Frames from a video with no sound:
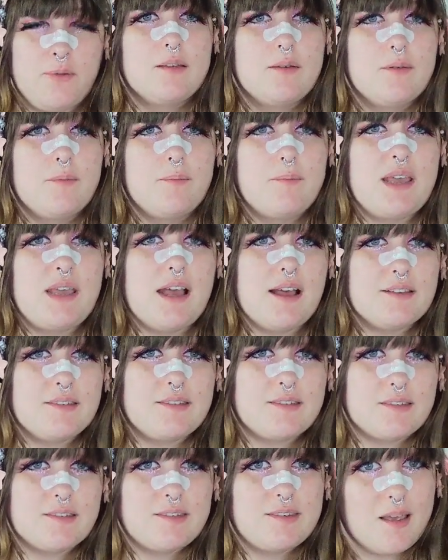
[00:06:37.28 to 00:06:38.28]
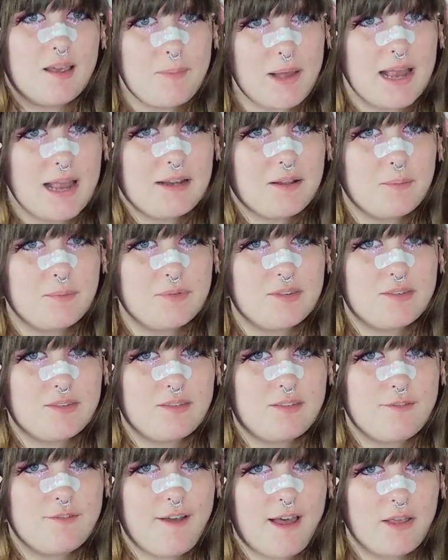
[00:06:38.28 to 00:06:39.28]
Because some items
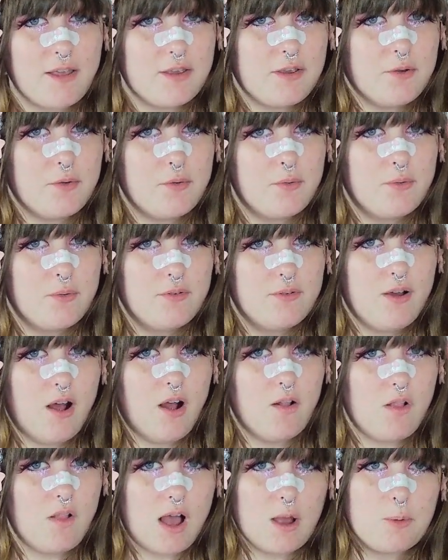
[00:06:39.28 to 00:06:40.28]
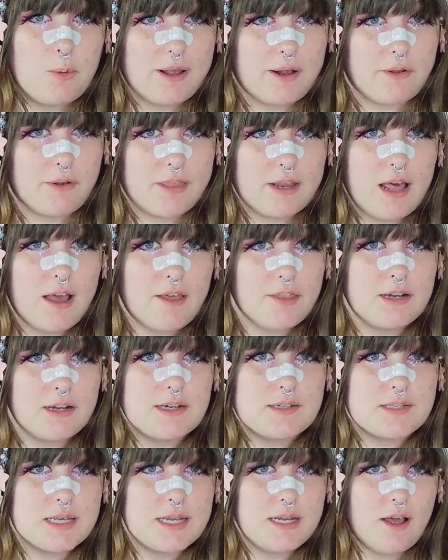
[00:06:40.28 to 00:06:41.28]
devalue a lot quicker than
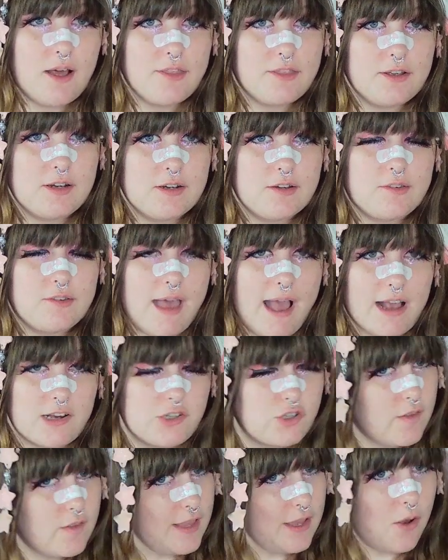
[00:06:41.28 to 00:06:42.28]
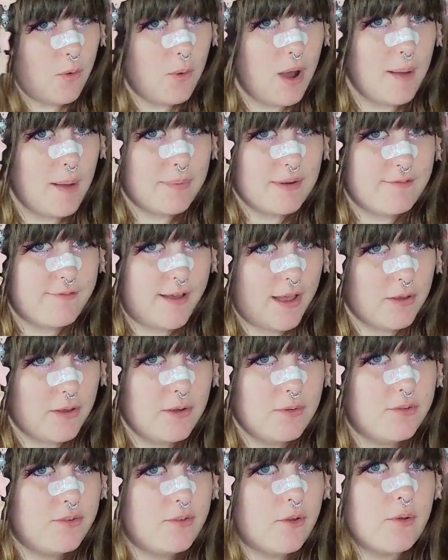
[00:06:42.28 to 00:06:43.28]
others, and others actually go up in value.
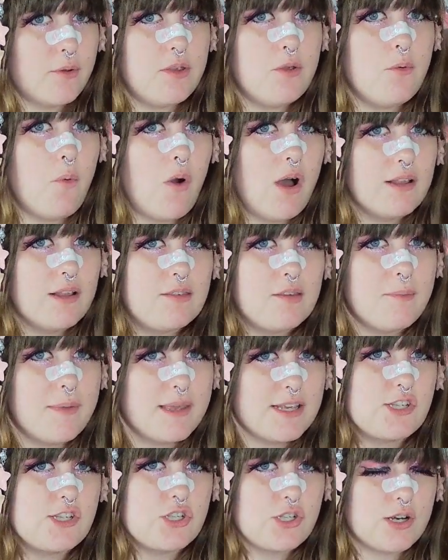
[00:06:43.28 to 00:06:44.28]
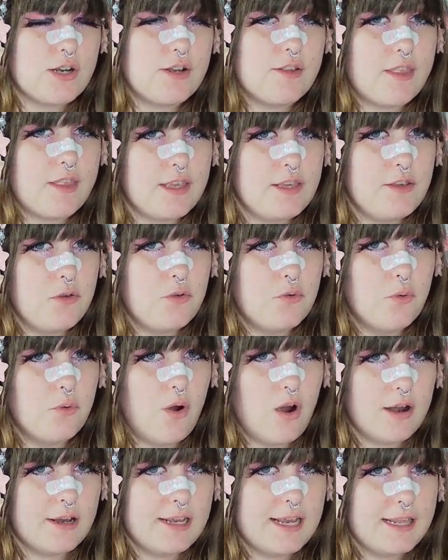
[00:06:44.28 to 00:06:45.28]
So you want to make sure that you
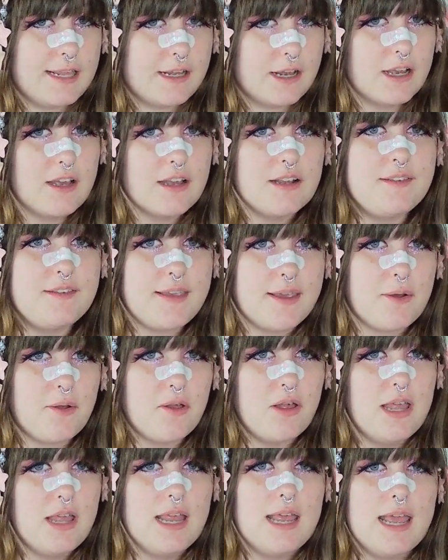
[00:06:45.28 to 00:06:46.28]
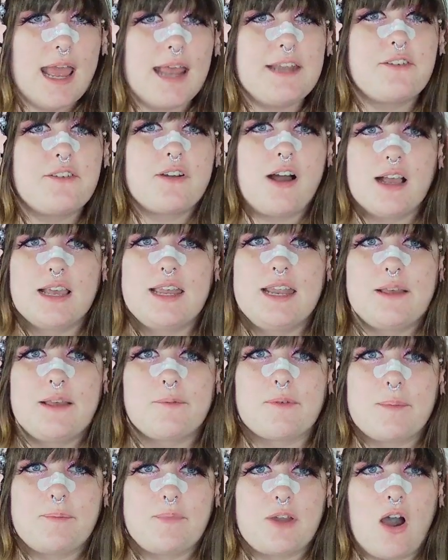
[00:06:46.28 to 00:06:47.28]
are getting a good deal and you're not getting
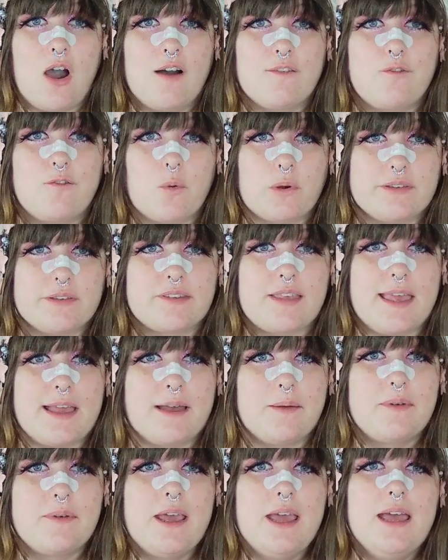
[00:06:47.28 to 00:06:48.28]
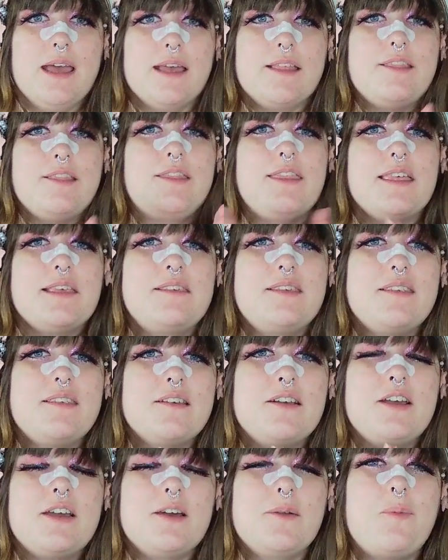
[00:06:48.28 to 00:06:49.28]
ripped off or scammed. This is a
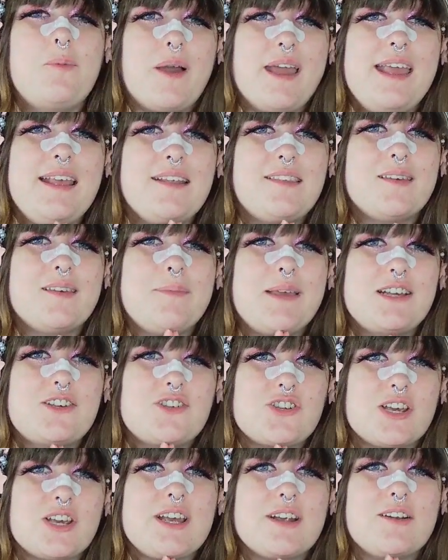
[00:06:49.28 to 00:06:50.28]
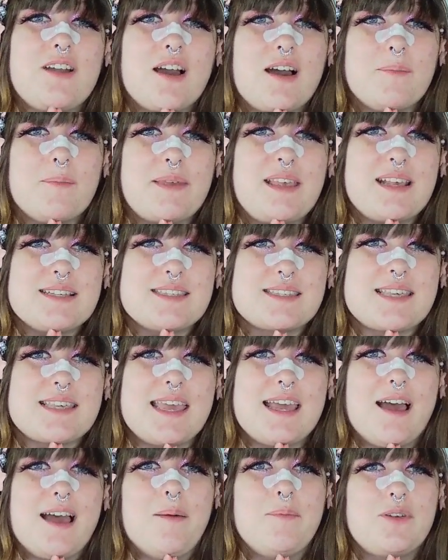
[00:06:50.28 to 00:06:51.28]
good way to make sure you're not being
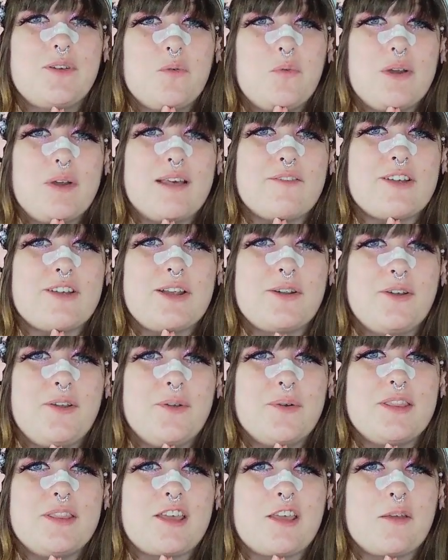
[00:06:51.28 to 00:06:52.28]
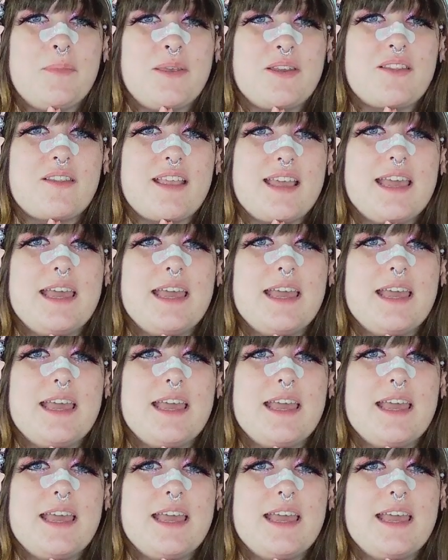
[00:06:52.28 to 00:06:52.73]
scammed whenever you're new in the community.